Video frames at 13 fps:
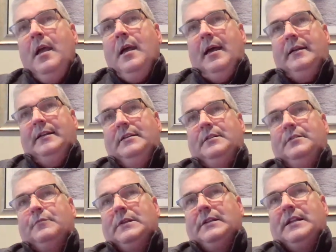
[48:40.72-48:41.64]
I
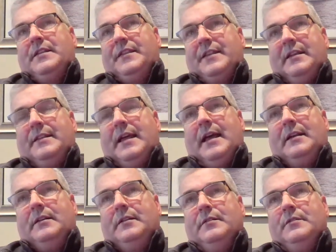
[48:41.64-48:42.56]
didn't really think
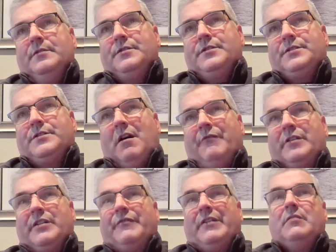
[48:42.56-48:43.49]
that
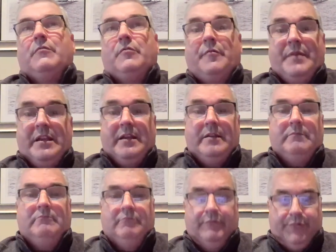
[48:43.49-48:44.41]
software development would
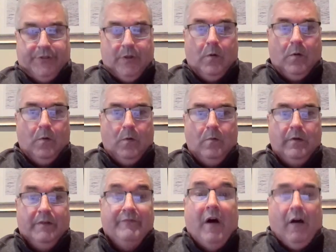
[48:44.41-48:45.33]
be so
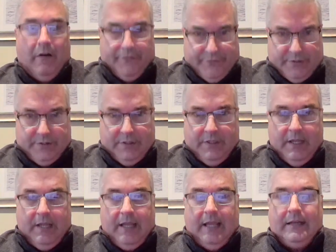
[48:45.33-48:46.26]
involved
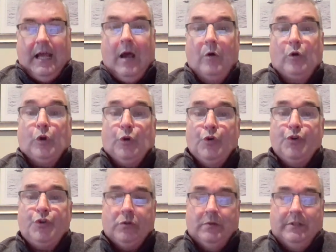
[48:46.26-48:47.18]
and how
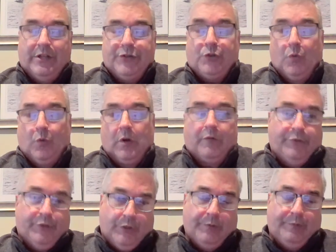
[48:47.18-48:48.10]
crucial it is to work
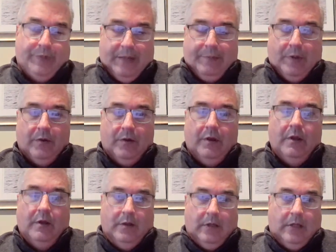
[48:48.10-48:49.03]
with good people.
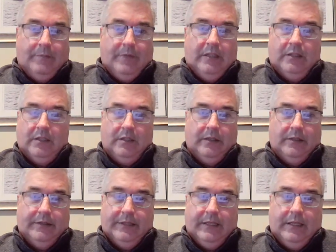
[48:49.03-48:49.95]
I mean,
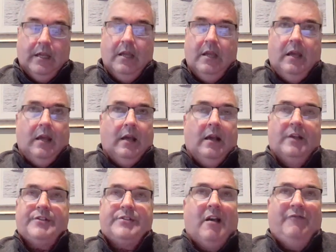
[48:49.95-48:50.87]
the the uh,
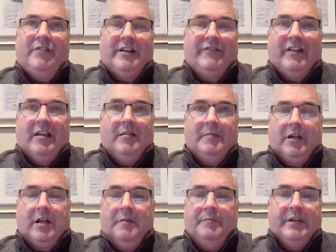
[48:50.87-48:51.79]
a software
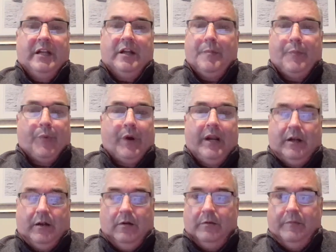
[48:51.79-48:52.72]
development company can
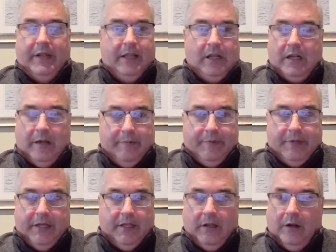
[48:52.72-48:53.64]
break or make a
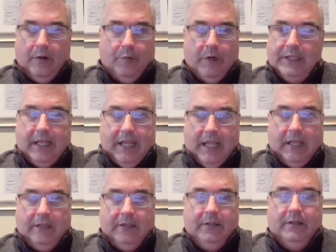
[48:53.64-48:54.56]
company. I really
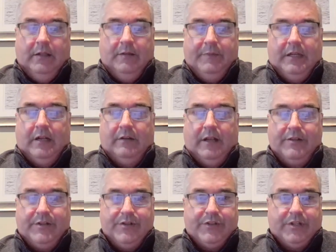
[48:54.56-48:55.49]
can. I mean, I, I
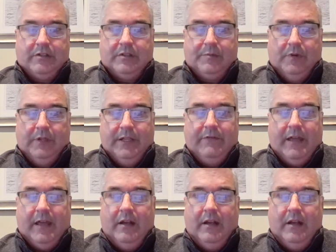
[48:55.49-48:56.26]
sincerely believe